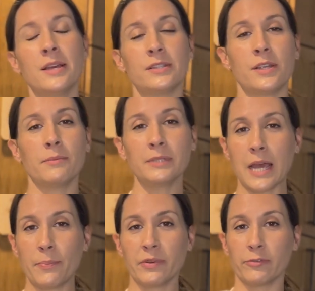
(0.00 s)
some
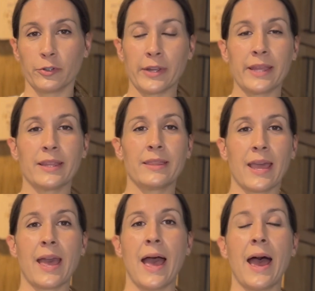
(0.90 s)
type of green that
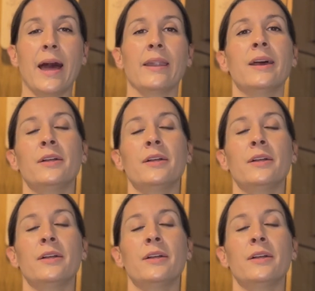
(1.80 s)
they had